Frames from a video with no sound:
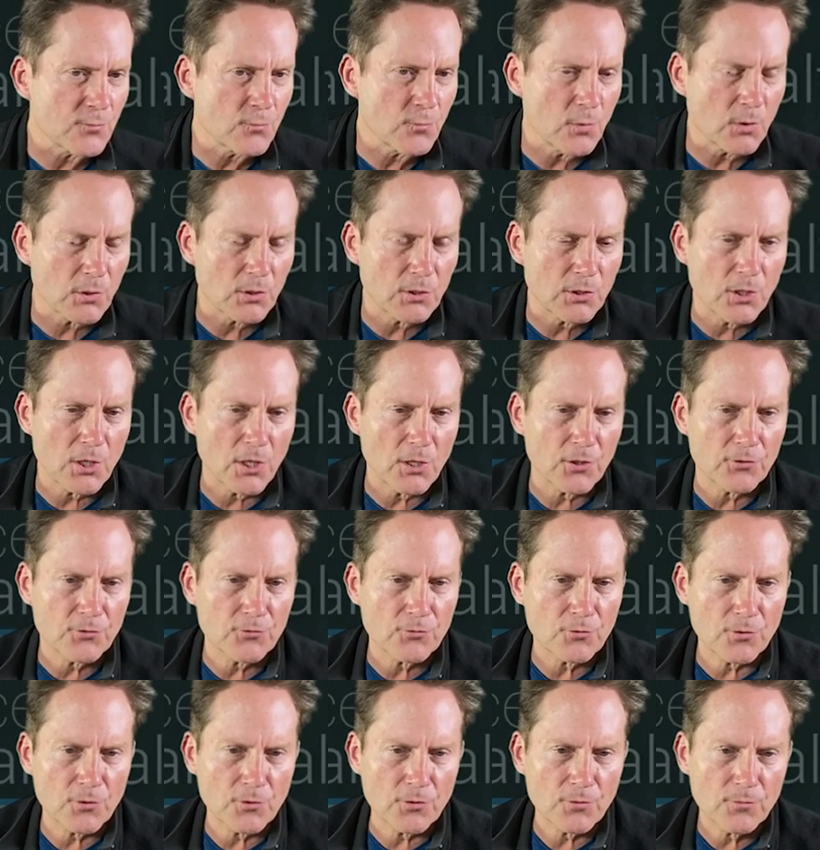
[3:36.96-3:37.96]
would go
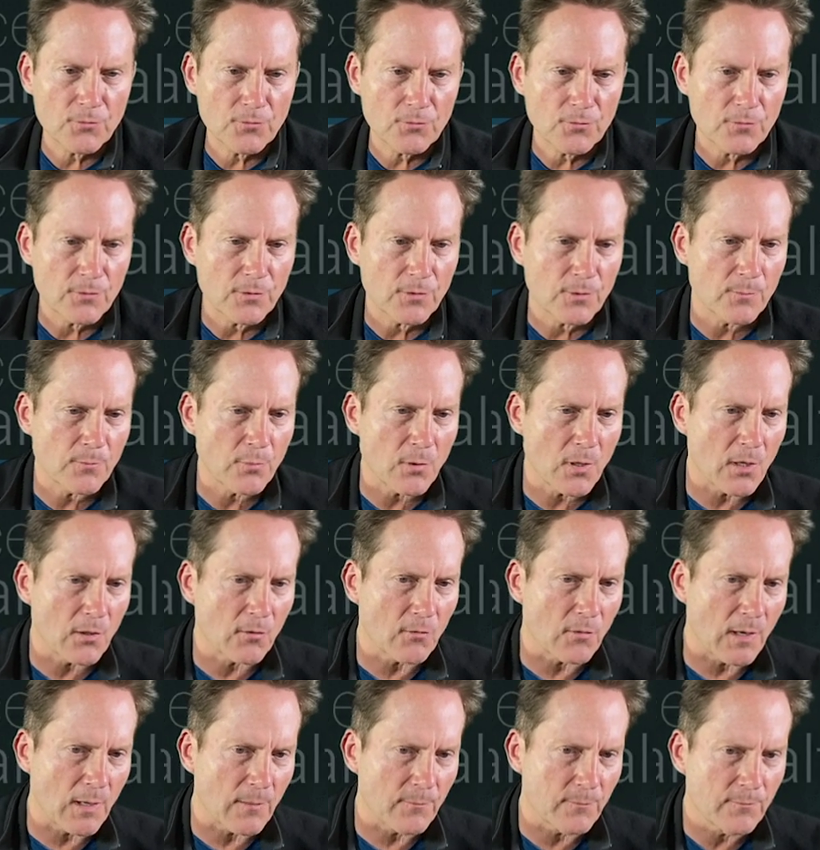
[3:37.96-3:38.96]
through the
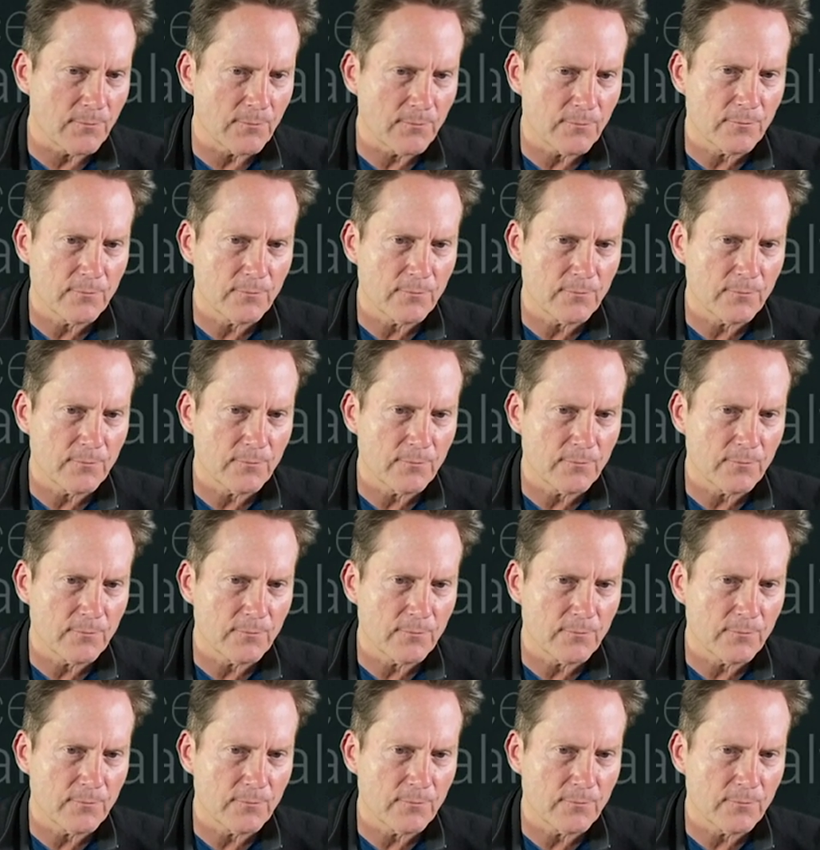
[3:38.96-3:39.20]
program?